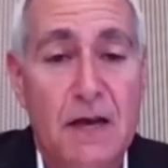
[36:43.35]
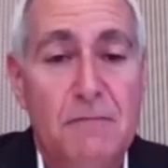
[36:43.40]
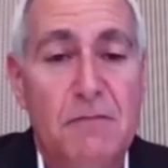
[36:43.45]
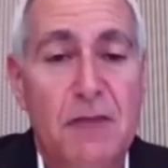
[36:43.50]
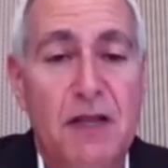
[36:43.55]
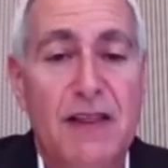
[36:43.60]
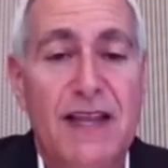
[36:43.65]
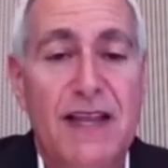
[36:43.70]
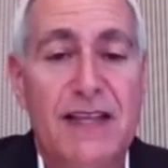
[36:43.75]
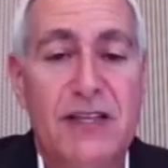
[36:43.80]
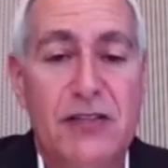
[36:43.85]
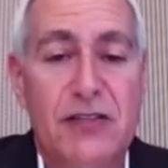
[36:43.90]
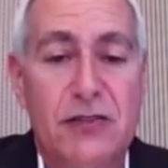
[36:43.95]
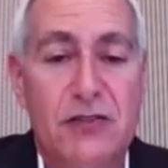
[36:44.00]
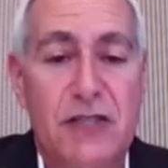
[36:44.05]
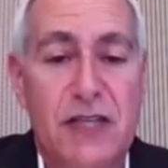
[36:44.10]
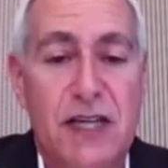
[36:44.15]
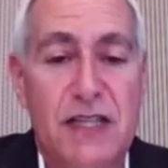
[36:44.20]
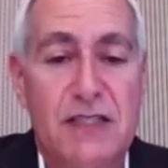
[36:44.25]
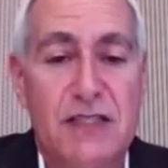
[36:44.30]
Molecular
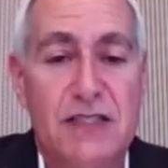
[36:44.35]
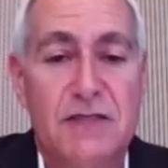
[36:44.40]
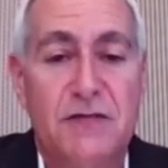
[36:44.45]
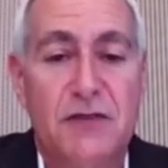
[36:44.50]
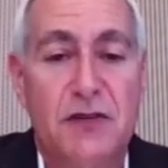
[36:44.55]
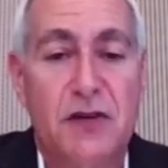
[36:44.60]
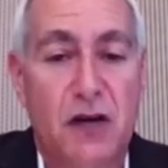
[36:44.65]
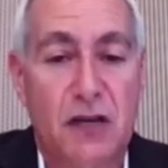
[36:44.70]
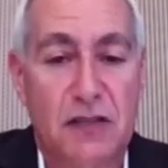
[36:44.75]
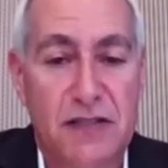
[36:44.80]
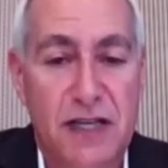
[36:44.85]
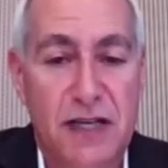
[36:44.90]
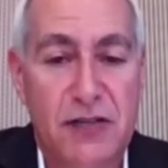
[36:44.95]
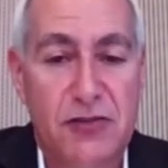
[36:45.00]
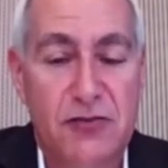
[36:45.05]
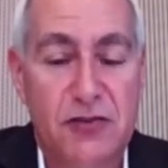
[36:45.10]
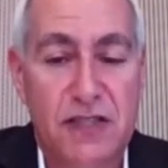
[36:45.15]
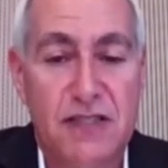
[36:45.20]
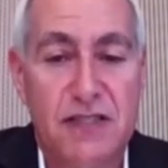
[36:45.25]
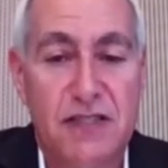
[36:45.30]
tests for contact
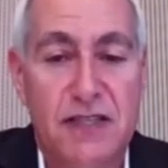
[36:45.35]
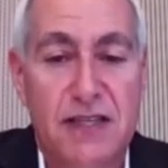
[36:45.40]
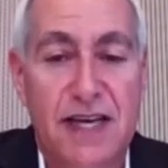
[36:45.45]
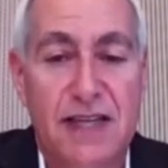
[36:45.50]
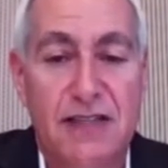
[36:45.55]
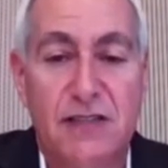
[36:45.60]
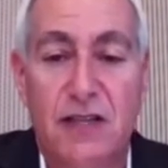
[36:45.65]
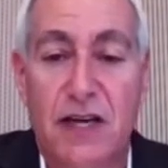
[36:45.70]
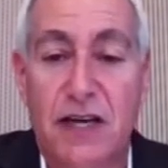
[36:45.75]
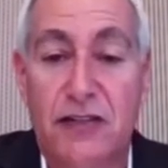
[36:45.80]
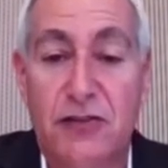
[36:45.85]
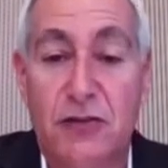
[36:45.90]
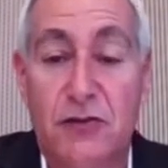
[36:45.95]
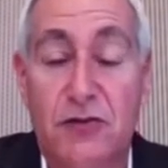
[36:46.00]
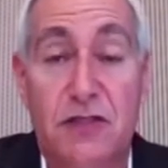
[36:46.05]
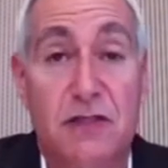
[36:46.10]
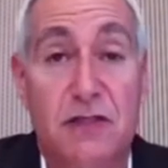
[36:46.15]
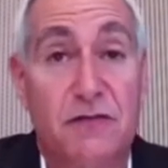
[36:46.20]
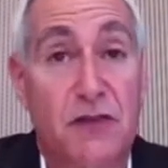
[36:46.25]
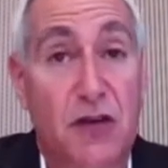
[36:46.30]
tracing and
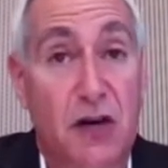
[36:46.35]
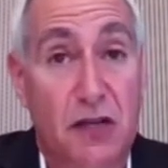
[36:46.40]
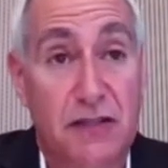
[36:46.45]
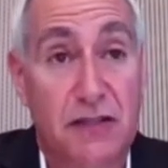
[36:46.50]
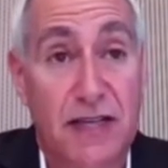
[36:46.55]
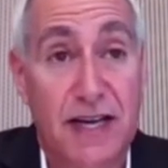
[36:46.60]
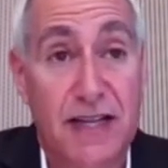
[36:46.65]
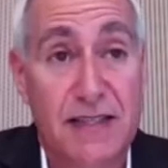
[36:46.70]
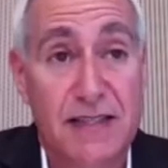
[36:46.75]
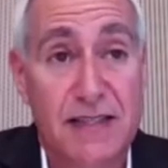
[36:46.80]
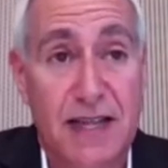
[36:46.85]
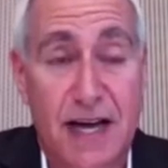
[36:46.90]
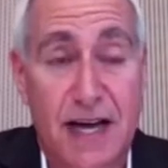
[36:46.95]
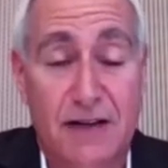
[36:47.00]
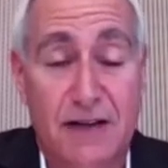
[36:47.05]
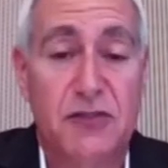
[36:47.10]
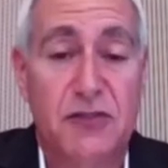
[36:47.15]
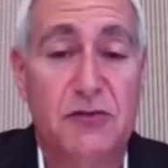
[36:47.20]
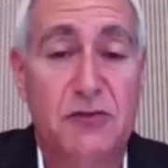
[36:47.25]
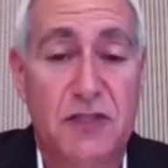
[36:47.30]
diagnosis of contacts
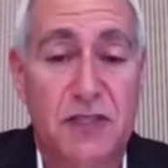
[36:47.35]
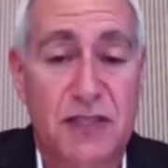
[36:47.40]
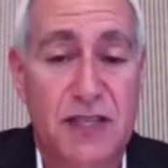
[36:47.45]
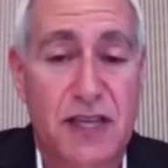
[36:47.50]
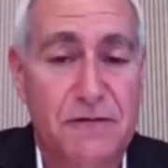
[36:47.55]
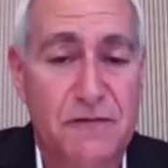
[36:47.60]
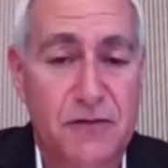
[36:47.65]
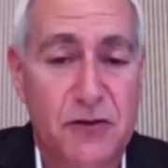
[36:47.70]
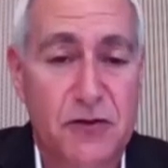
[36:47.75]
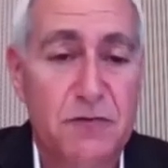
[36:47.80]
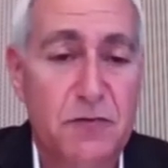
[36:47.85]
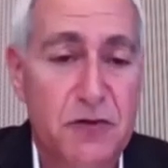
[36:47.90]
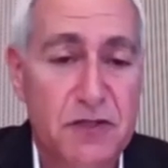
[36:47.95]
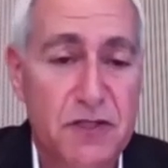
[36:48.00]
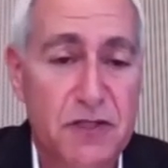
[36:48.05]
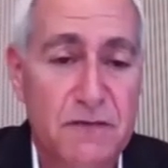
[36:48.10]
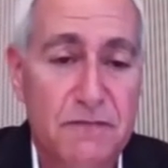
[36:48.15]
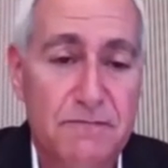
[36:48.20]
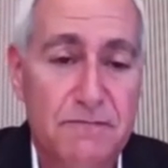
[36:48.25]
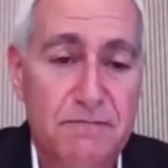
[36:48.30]
after you see that first
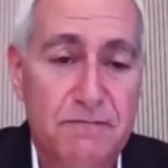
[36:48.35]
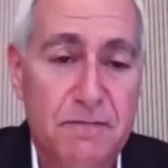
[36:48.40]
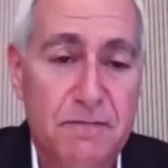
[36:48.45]
person.